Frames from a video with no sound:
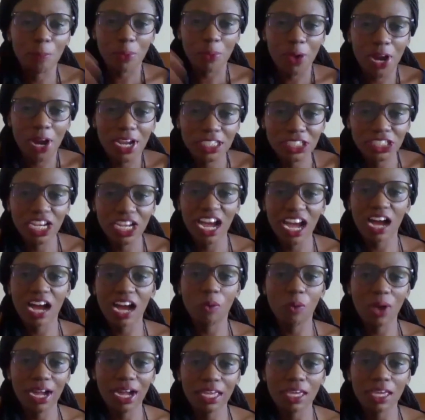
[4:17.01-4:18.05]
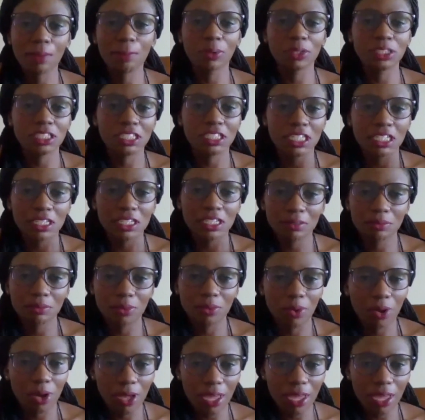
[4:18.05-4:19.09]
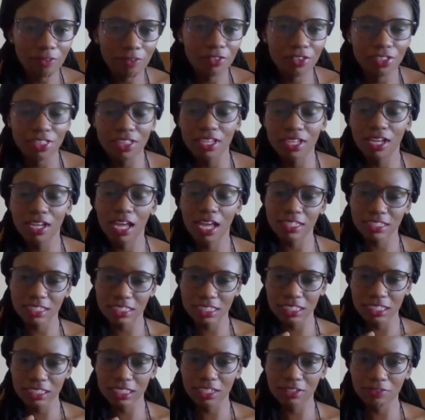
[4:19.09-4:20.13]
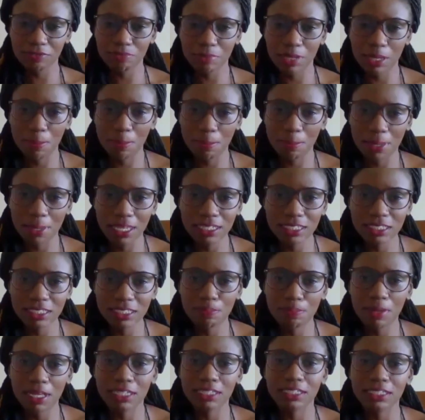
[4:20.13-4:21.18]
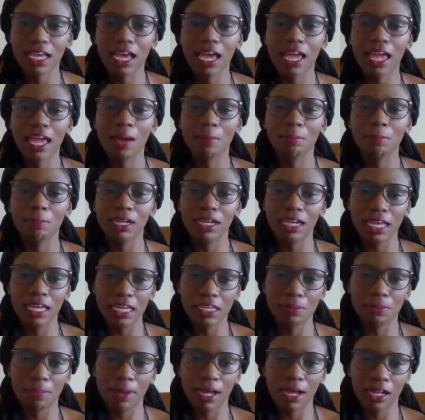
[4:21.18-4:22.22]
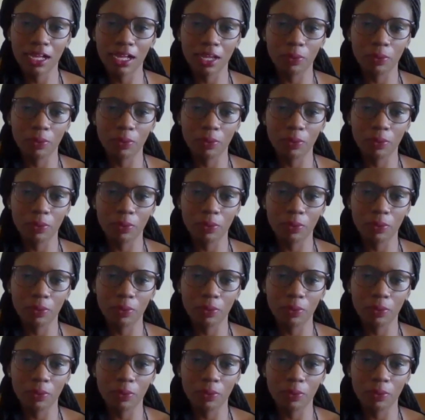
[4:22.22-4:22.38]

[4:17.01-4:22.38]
pressure, putting in everything. I still give my best, but I am laid back.